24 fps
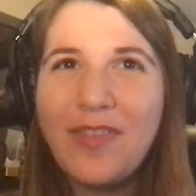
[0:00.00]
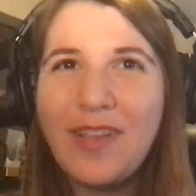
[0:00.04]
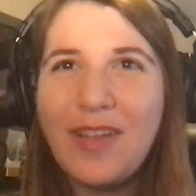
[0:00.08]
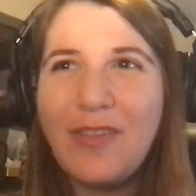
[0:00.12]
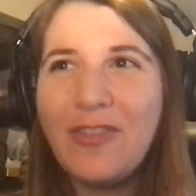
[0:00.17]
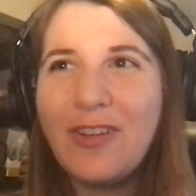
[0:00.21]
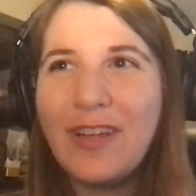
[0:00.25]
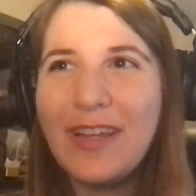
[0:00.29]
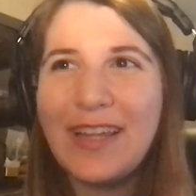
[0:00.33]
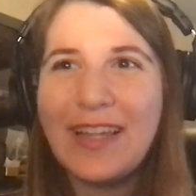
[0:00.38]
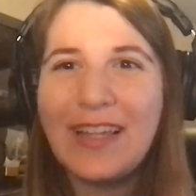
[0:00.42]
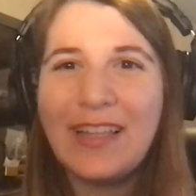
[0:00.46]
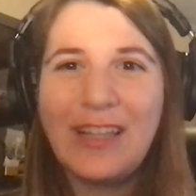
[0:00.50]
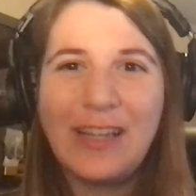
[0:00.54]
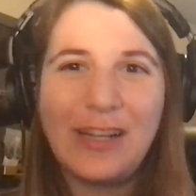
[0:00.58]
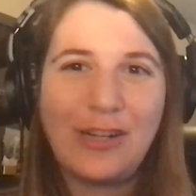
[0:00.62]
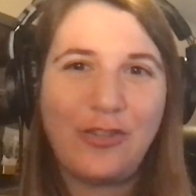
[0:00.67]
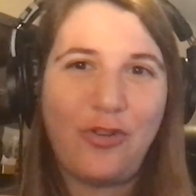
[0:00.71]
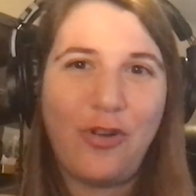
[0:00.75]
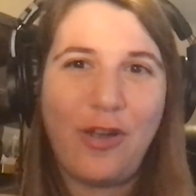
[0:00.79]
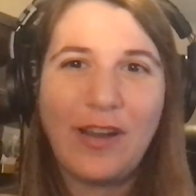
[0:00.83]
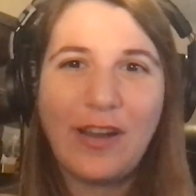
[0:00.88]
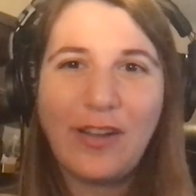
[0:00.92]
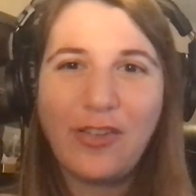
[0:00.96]
even like
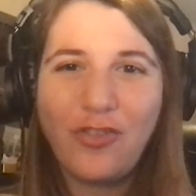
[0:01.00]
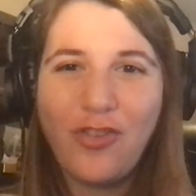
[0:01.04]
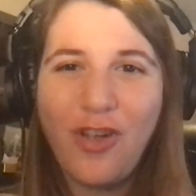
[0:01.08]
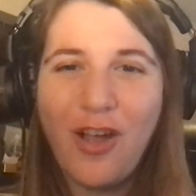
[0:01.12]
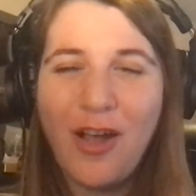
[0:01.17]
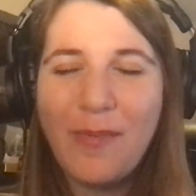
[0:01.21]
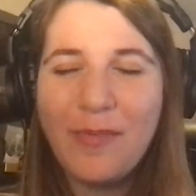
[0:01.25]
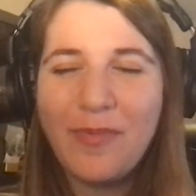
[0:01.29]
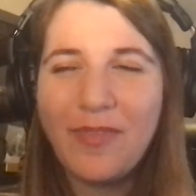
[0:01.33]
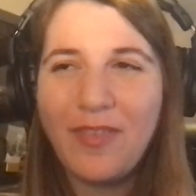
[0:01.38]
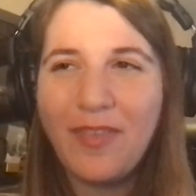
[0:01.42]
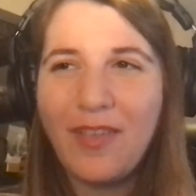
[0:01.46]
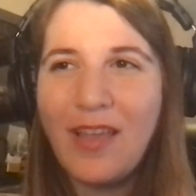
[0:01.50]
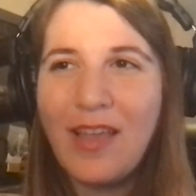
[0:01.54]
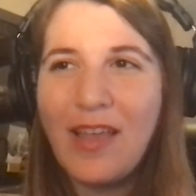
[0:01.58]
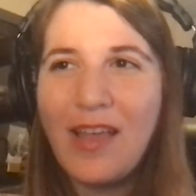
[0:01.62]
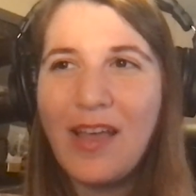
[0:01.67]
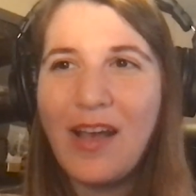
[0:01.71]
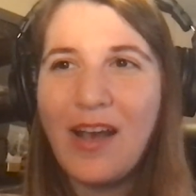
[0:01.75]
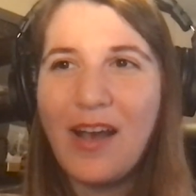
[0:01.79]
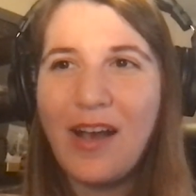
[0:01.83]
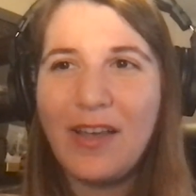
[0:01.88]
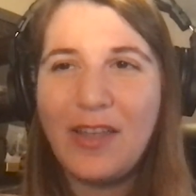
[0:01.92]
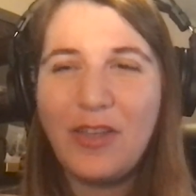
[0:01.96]
electronics shops,
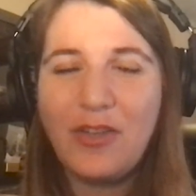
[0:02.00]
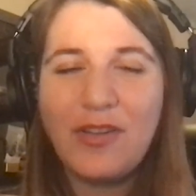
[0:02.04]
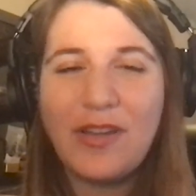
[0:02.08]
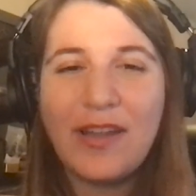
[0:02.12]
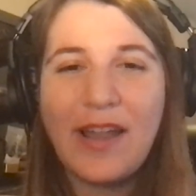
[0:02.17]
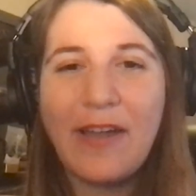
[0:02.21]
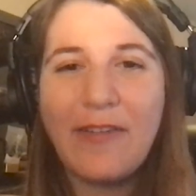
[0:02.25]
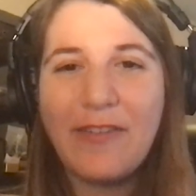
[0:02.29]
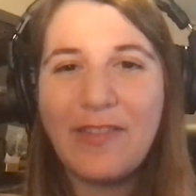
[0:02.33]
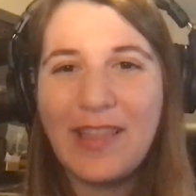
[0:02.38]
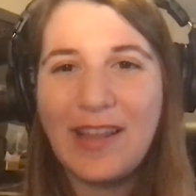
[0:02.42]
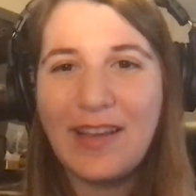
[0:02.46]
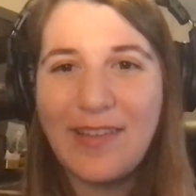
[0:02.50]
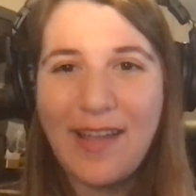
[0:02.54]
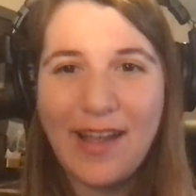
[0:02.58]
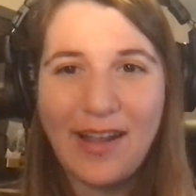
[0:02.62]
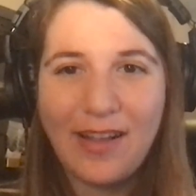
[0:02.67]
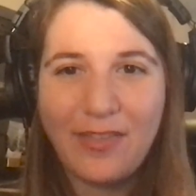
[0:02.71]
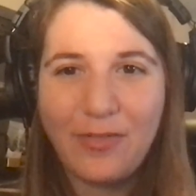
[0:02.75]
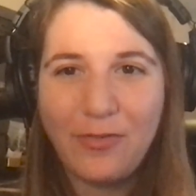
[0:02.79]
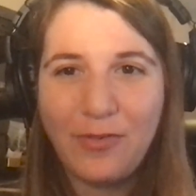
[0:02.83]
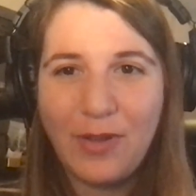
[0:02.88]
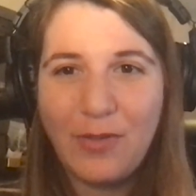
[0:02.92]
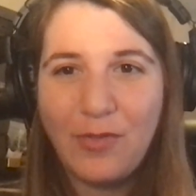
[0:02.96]
you can get everything
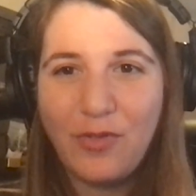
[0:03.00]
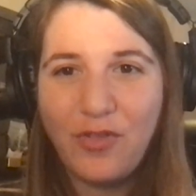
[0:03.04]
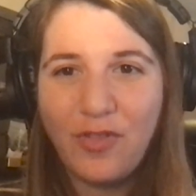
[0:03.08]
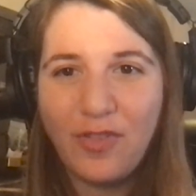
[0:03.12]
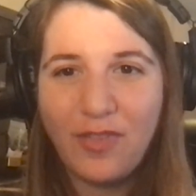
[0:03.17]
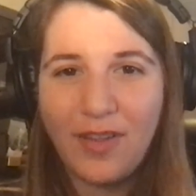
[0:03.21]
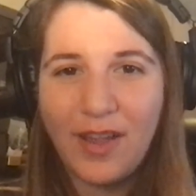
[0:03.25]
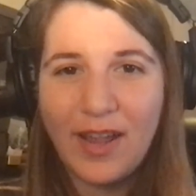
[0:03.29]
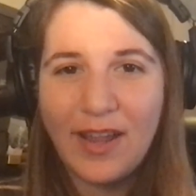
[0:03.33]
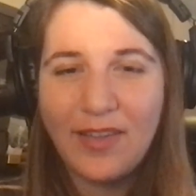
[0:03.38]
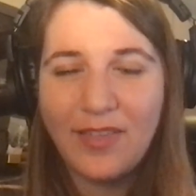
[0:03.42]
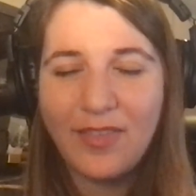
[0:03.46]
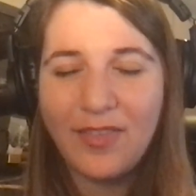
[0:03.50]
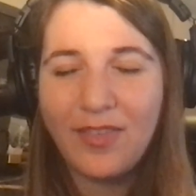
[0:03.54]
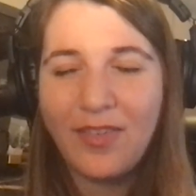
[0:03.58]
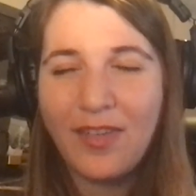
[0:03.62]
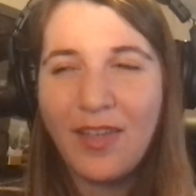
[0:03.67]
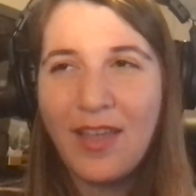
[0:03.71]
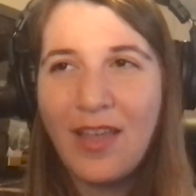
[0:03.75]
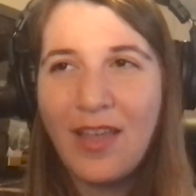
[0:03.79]
tax-free, which is nice.